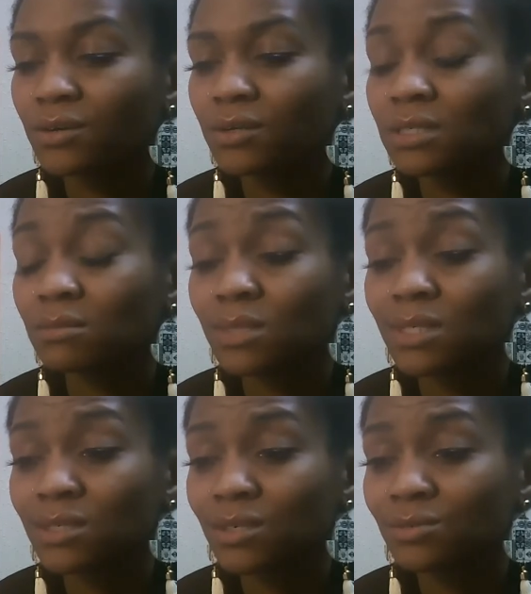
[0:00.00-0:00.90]
You need some
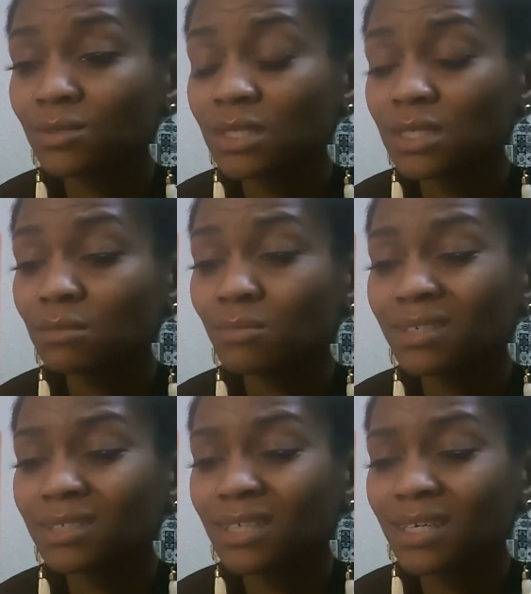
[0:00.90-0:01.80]
stillness, some
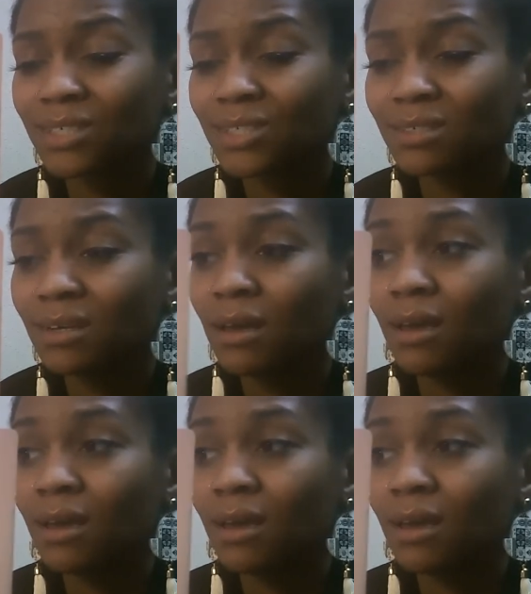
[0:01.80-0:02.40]
meditation,